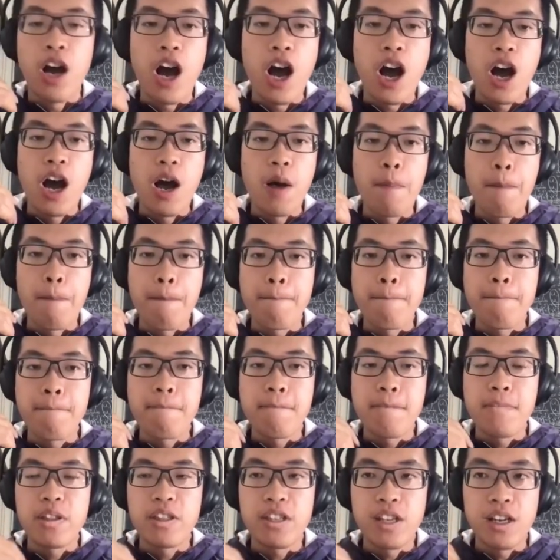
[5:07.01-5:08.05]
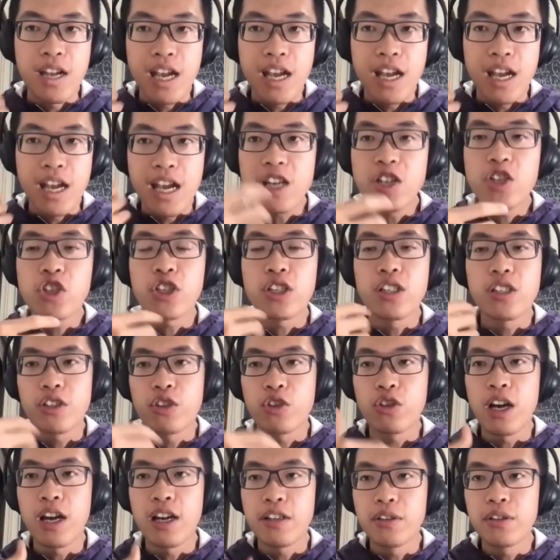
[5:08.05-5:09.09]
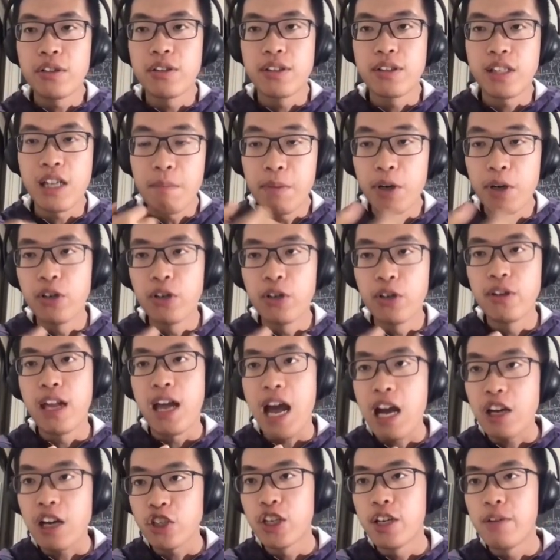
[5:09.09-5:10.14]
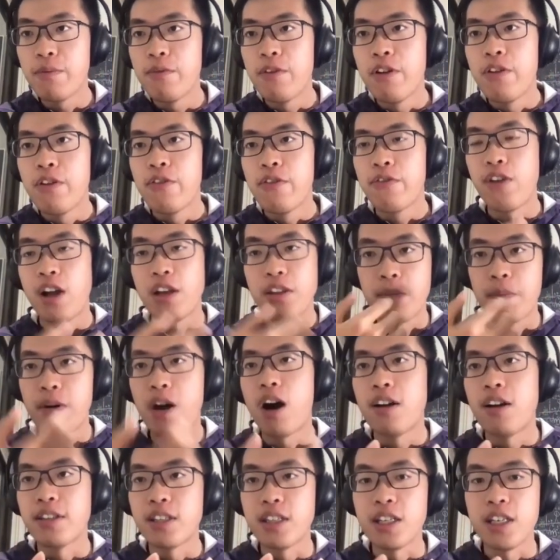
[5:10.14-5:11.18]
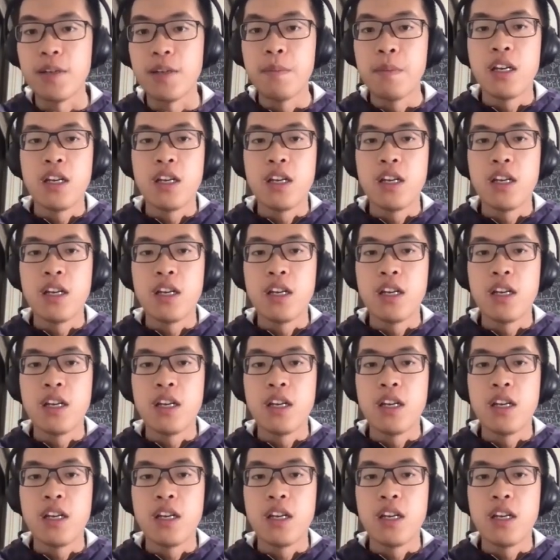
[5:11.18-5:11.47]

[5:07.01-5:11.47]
the agent trying to sample the action from the policy.